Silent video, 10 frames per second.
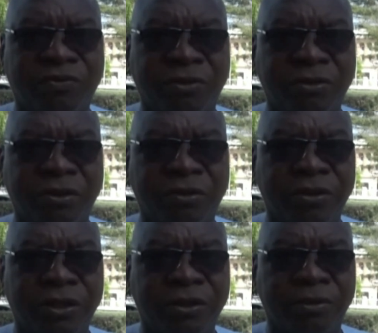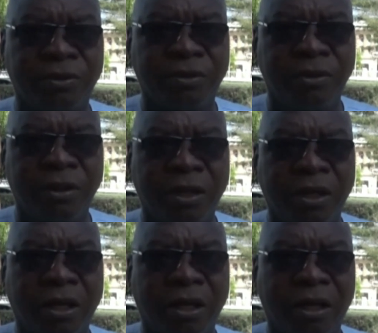of consolidation,
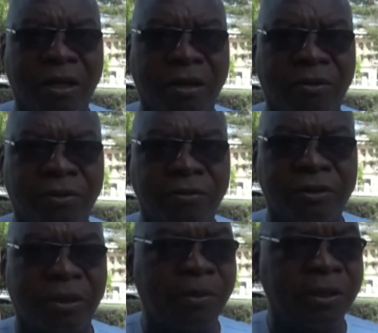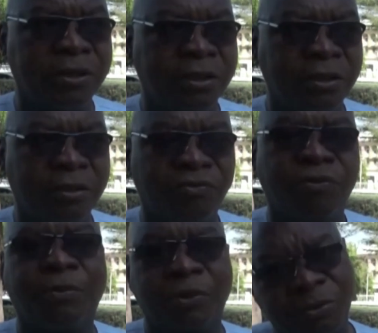uh, stability
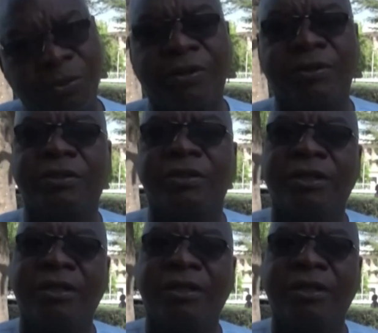for prosperity.